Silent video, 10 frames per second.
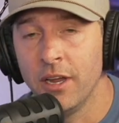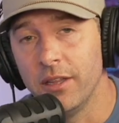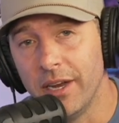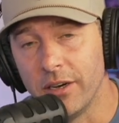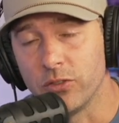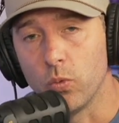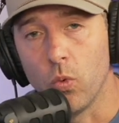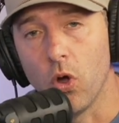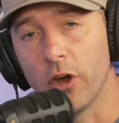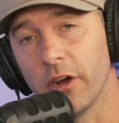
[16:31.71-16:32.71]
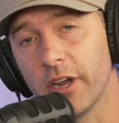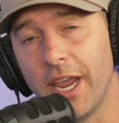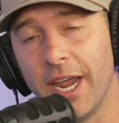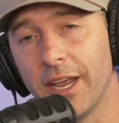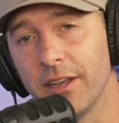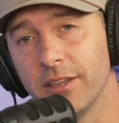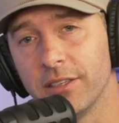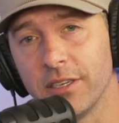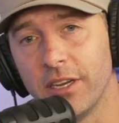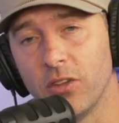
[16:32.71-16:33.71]
There's water
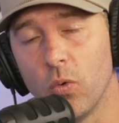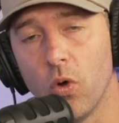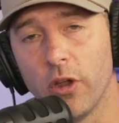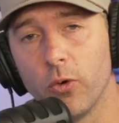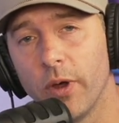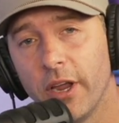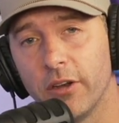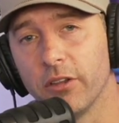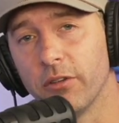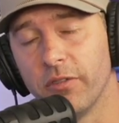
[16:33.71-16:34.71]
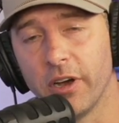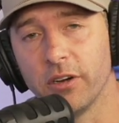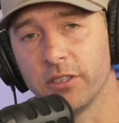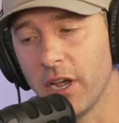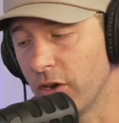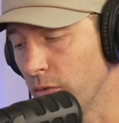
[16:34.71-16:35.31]
cannons in the waterway under the Verrazano